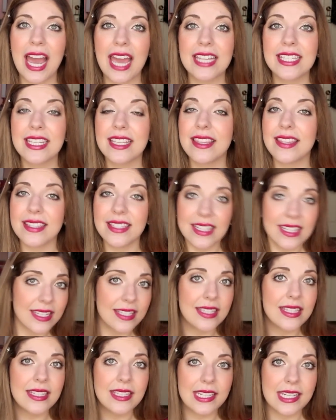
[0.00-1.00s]
I did the
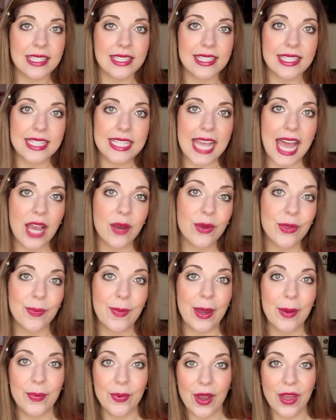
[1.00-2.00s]
'Tis the Season tag with
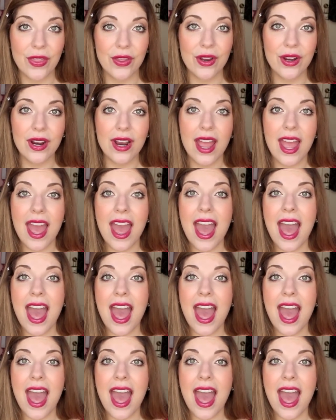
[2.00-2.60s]
my brother,